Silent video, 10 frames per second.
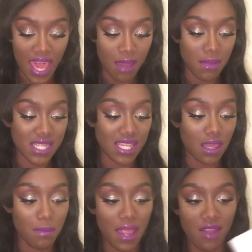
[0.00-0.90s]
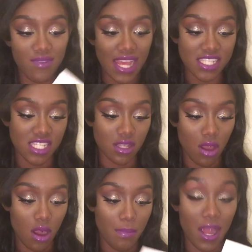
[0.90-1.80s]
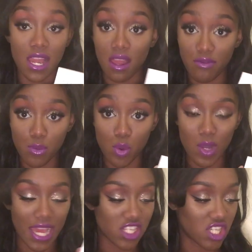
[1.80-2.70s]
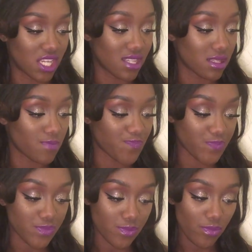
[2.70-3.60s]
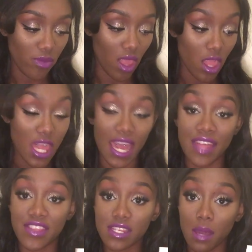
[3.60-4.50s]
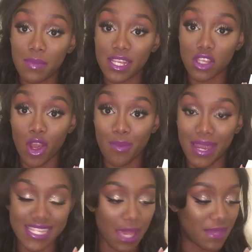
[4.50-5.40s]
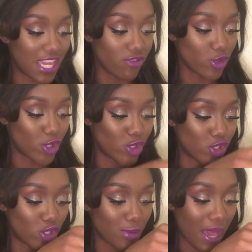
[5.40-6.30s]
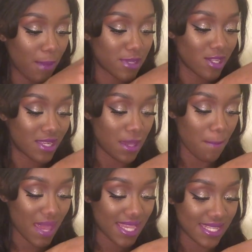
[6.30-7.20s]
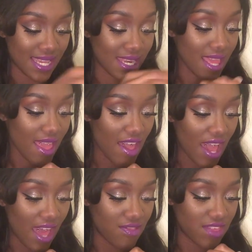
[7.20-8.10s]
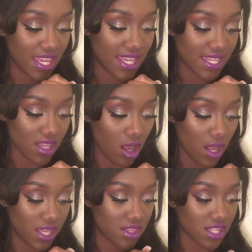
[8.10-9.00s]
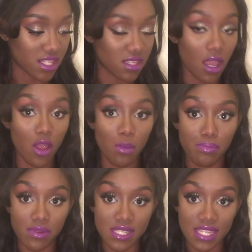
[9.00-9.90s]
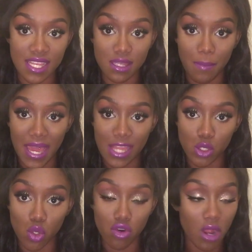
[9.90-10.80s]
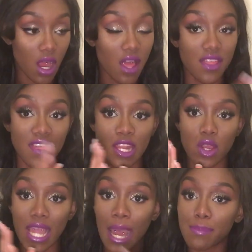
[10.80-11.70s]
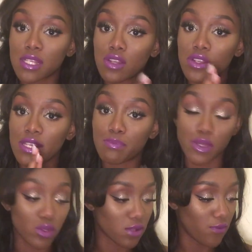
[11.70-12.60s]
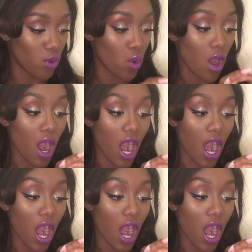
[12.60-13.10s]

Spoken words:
And my second pair of lashes are by Lovable Lashes, and this company is owned by Tammy here on YouTube. Absolutely amazing. And these are in the style Princess Pandora. They look absolutely beautiful.